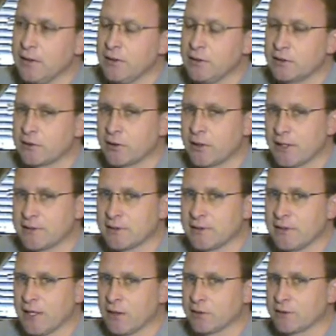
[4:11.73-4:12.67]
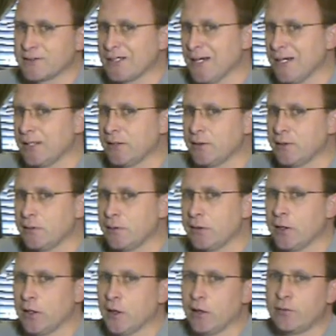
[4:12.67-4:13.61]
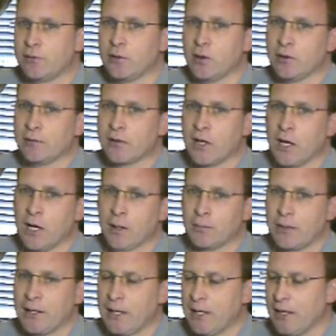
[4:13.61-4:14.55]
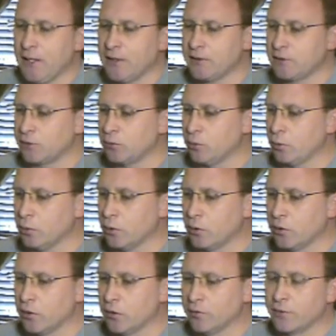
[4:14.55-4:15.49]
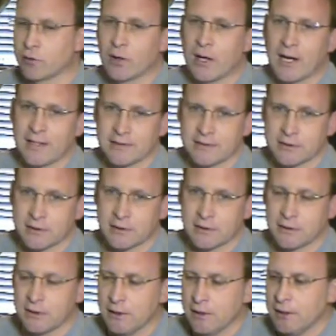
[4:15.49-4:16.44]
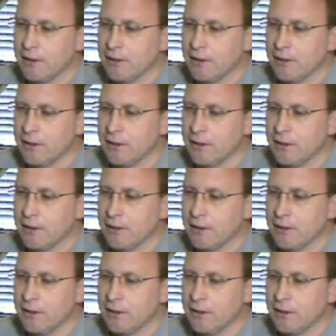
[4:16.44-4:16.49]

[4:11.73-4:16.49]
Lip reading: So that's a downside. And if you have Comcast or Verizon,